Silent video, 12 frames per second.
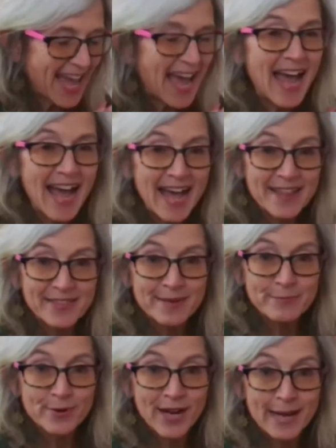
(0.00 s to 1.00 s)
and then
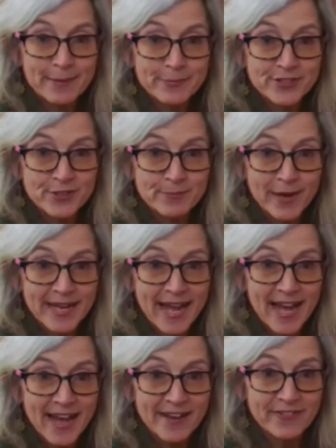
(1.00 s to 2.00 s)
perhaps you might
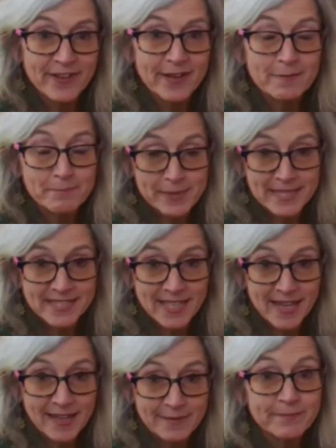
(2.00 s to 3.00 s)
have
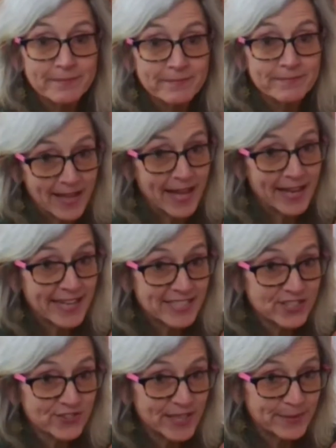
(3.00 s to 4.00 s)
pizza and ice
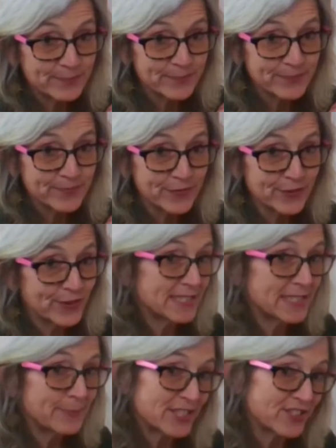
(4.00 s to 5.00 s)
cream for a
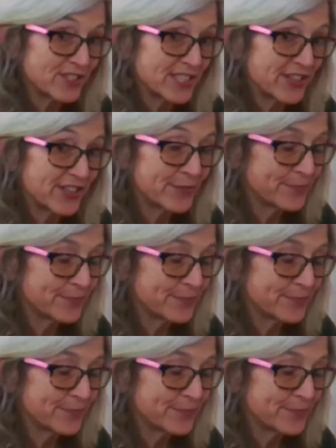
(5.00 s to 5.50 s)
special dinner.